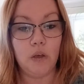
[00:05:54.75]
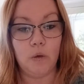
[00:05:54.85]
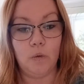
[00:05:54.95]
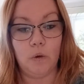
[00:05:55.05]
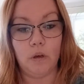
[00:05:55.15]

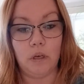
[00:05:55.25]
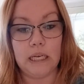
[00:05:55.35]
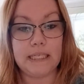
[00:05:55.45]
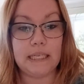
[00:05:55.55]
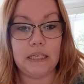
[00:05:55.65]
you can
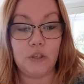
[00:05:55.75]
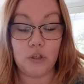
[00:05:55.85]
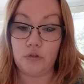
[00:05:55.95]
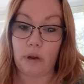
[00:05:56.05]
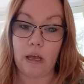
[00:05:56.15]
knit it in
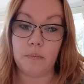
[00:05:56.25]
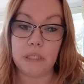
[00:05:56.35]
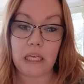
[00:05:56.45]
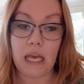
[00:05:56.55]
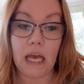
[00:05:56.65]
just straight up
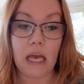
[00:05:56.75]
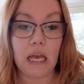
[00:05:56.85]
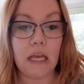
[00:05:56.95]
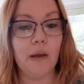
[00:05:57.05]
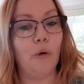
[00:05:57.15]
DK,